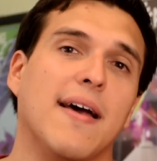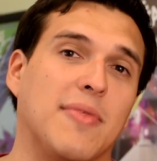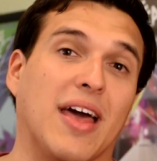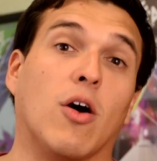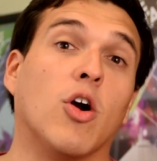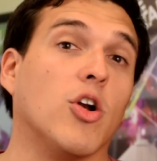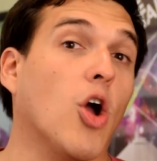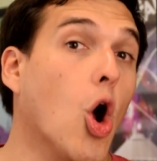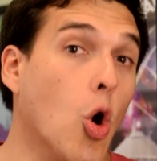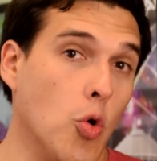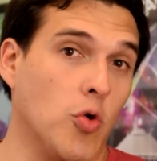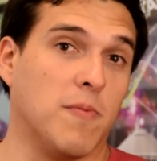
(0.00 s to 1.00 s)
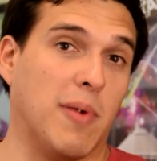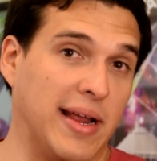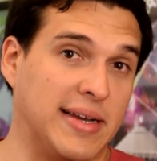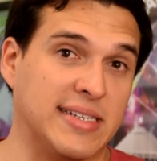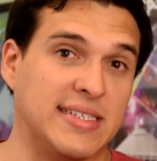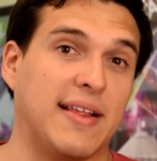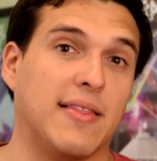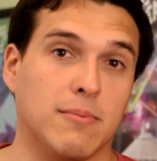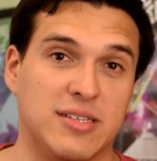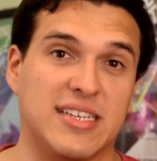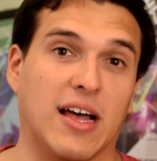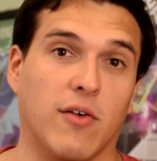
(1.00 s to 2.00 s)
that aren't owned by Disney
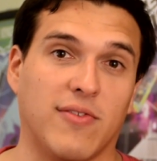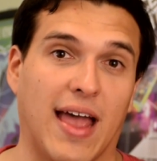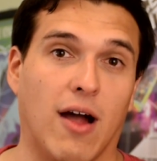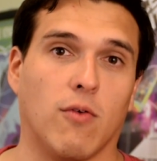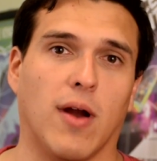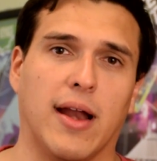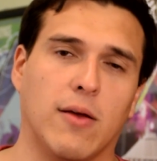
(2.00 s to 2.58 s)
themselves outright.